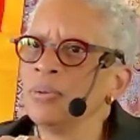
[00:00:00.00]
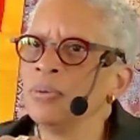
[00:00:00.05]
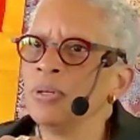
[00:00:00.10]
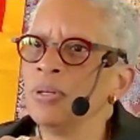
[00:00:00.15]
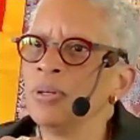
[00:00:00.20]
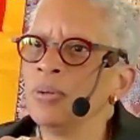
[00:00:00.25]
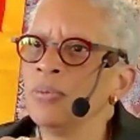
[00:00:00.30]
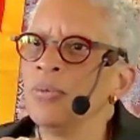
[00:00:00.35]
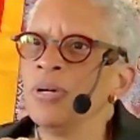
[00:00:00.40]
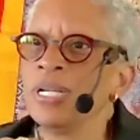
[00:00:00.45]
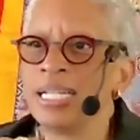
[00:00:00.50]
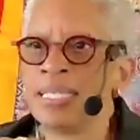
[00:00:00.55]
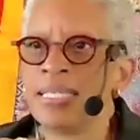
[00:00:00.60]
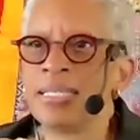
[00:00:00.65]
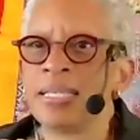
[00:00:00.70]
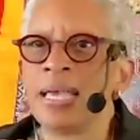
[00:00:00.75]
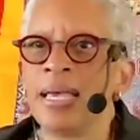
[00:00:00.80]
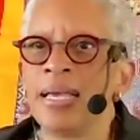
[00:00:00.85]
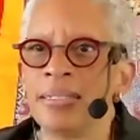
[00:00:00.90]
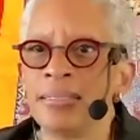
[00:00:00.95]
what he
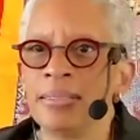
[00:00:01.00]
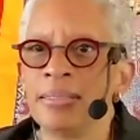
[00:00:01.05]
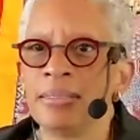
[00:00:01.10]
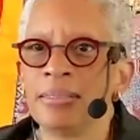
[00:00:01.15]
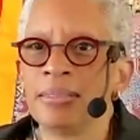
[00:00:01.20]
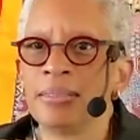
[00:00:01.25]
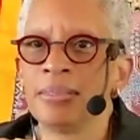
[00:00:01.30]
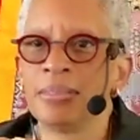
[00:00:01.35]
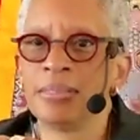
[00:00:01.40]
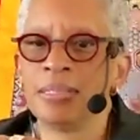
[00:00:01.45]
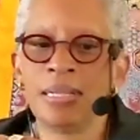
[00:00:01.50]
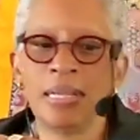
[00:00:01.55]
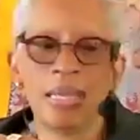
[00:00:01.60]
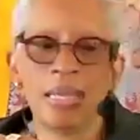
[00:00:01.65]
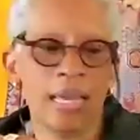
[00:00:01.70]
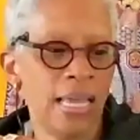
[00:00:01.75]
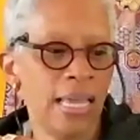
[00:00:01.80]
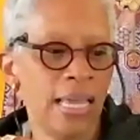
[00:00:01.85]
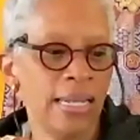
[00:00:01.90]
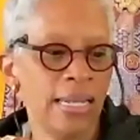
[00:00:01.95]
said.
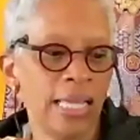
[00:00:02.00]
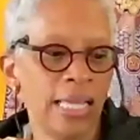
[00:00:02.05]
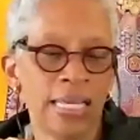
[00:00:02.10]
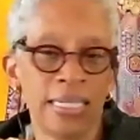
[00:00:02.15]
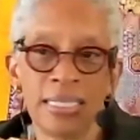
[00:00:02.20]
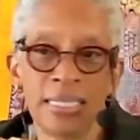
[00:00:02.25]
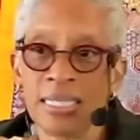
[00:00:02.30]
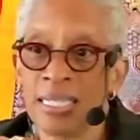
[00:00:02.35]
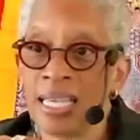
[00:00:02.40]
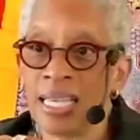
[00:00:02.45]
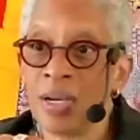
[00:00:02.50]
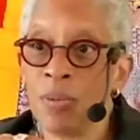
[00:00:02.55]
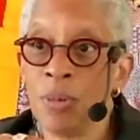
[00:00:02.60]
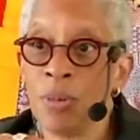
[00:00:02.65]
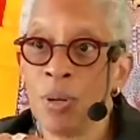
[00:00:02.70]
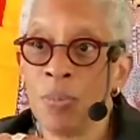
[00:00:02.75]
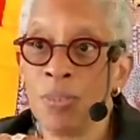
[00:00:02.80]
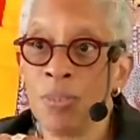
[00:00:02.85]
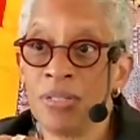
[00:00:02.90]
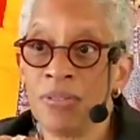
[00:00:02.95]
And I'd like to take a
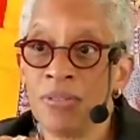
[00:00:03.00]
moment to